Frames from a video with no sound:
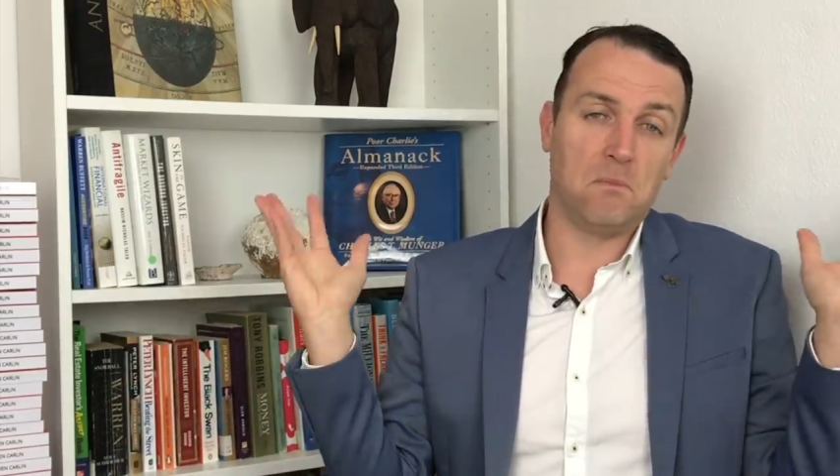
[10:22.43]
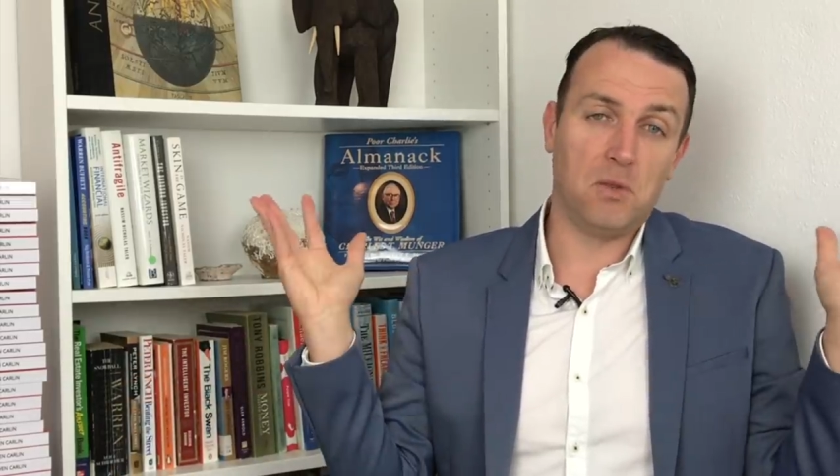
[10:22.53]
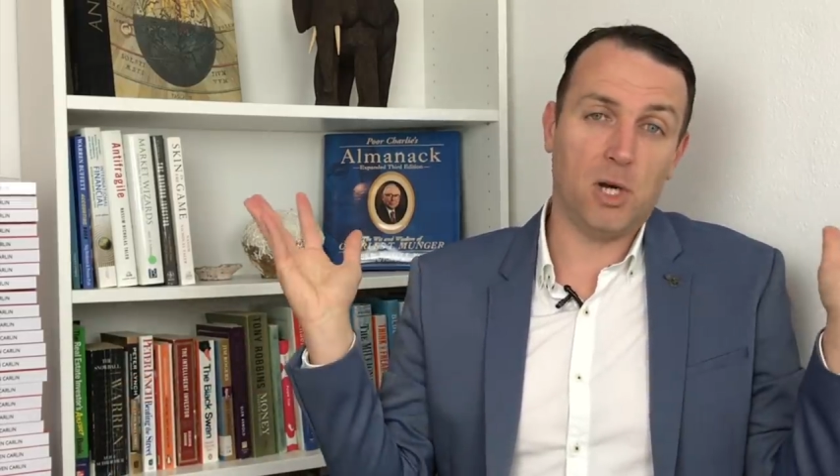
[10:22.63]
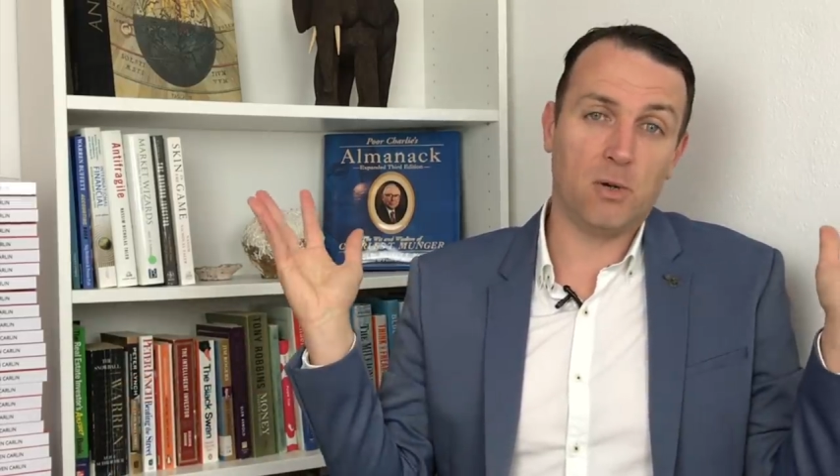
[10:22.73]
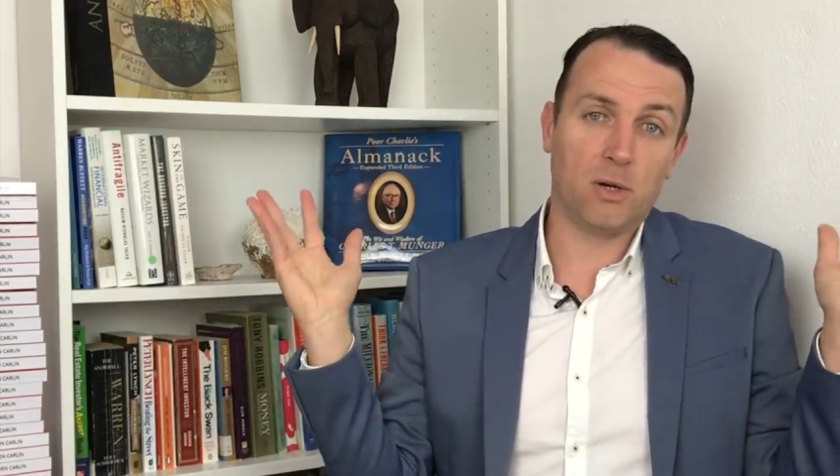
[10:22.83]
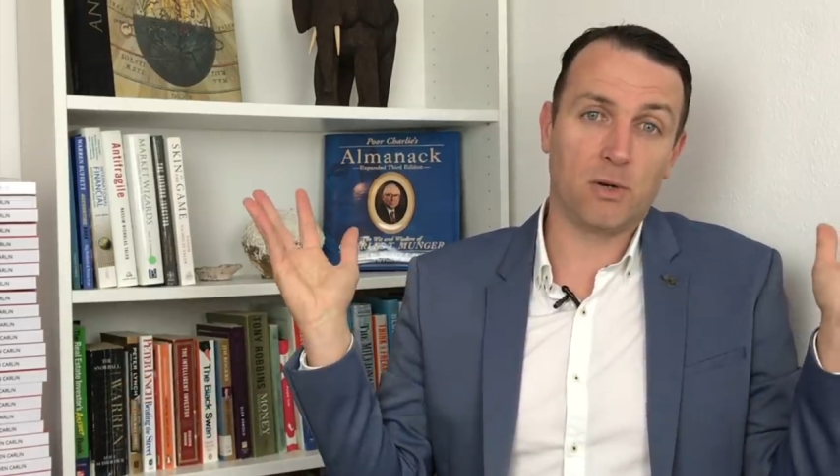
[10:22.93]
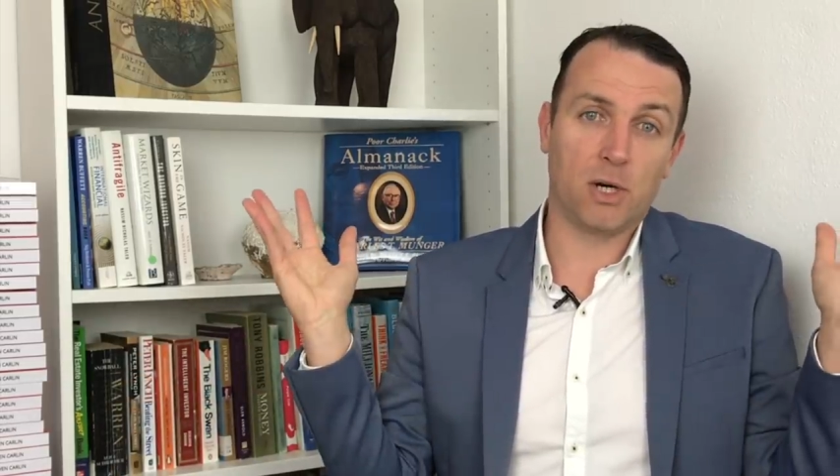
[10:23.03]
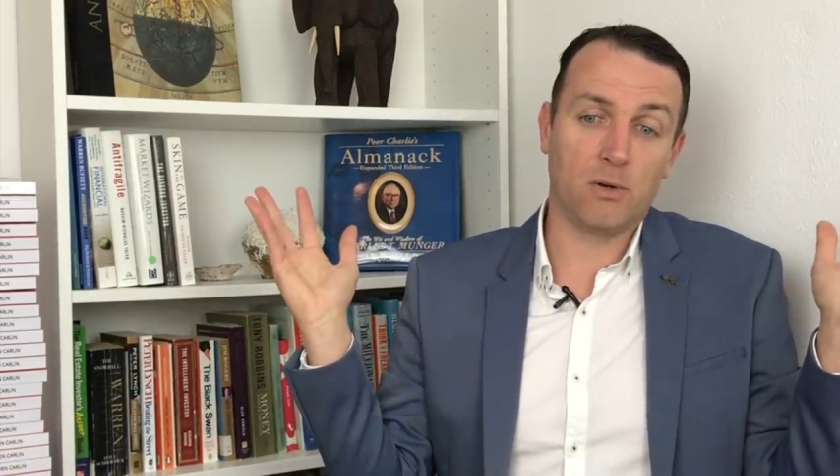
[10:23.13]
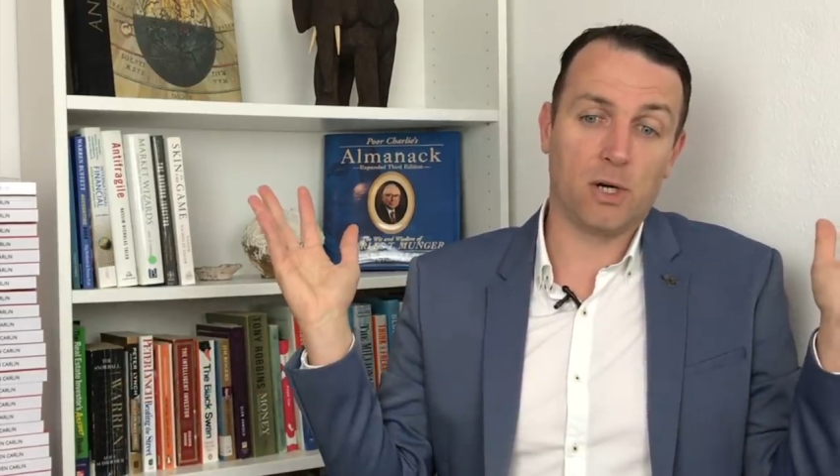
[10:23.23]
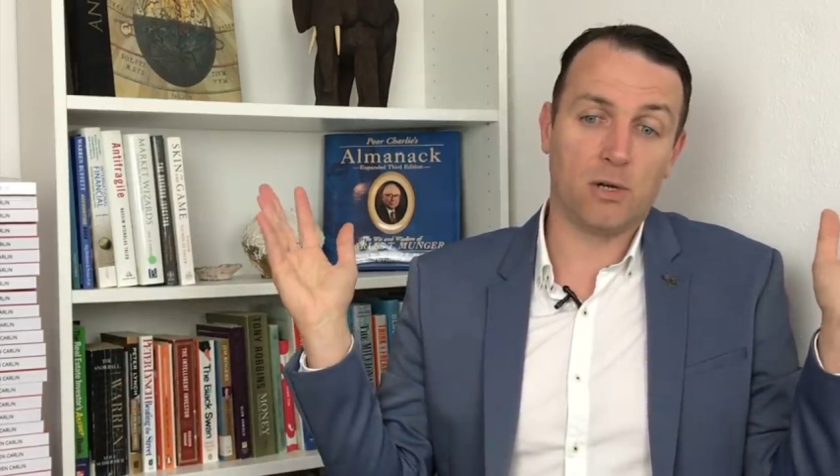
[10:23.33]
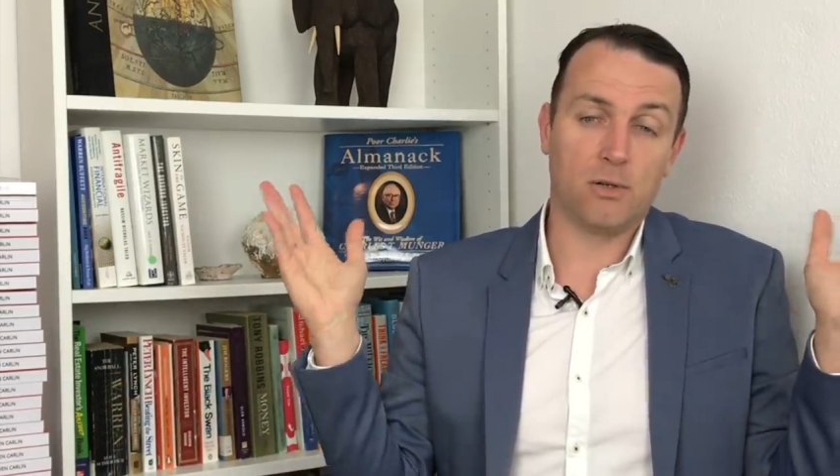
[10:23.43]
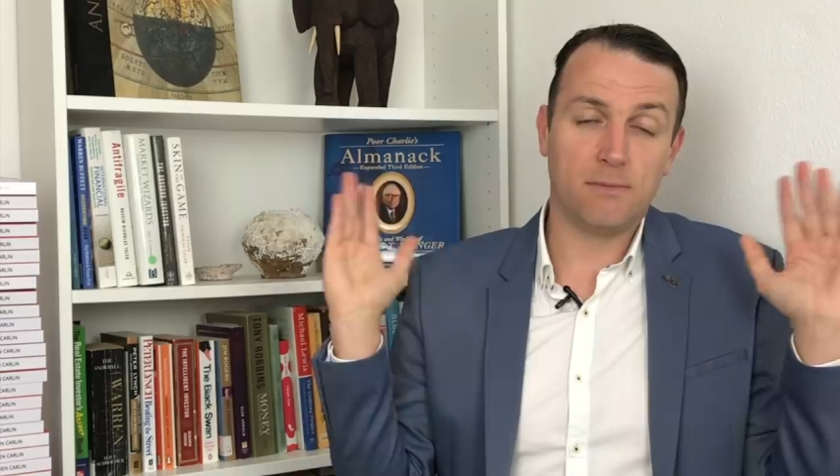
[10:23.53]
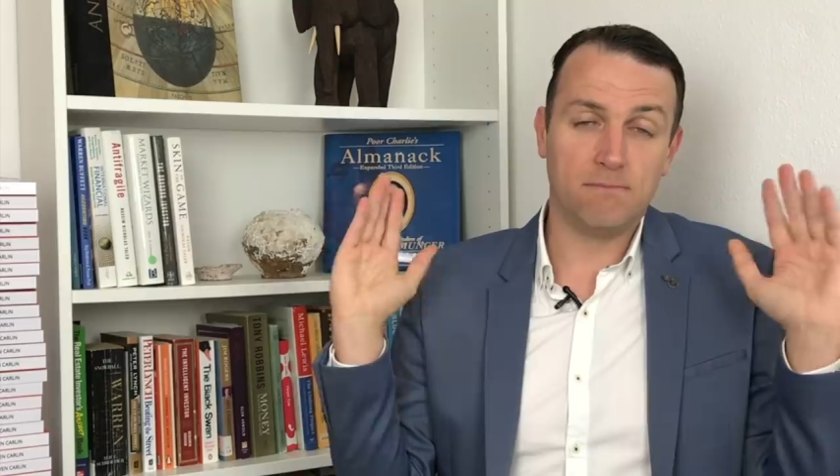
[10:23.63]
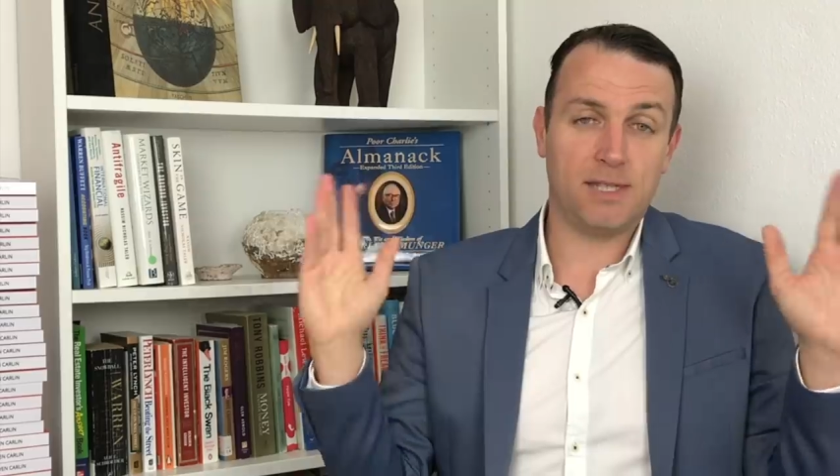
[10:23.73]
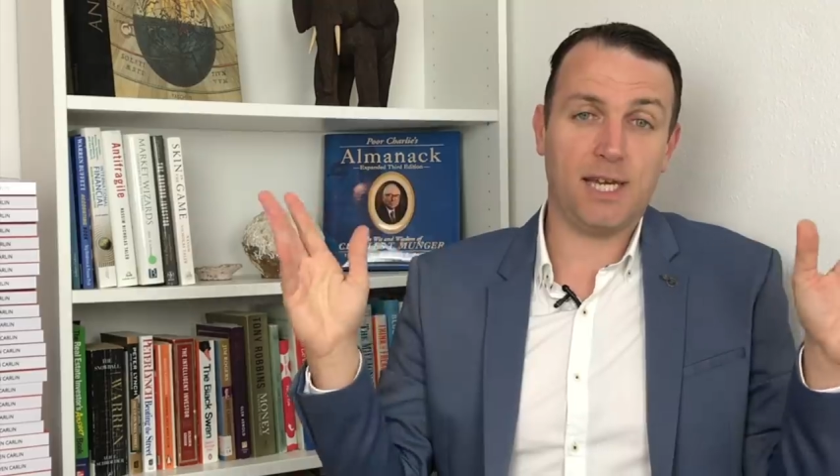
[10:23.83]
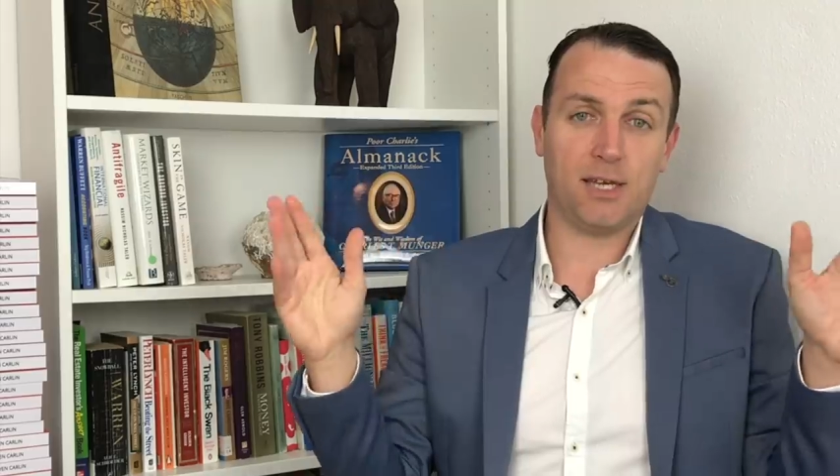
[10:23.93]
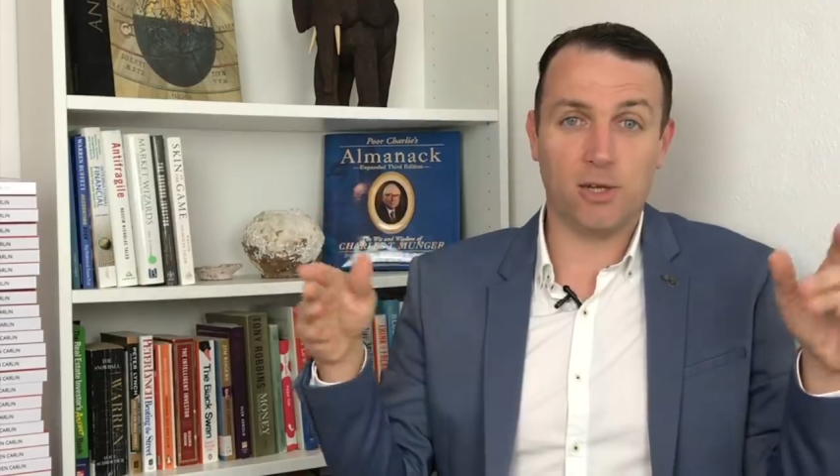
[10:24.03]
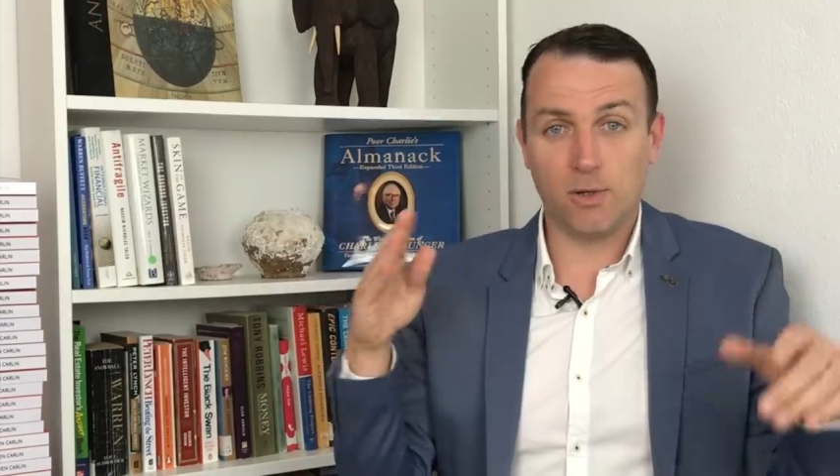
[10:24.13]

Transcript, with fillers: no, no, no, no, thank